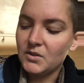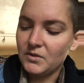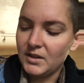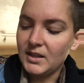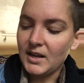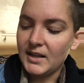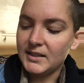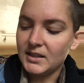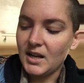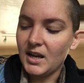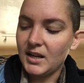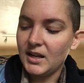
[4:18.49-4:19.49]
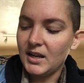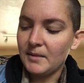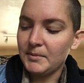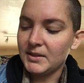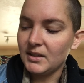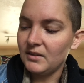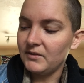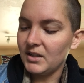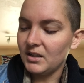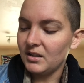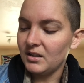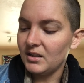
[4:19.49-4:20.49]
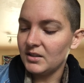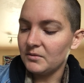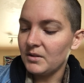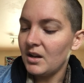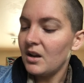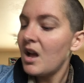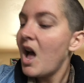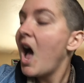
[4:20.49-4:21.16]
really nice in honey and apple cider vinegar as well.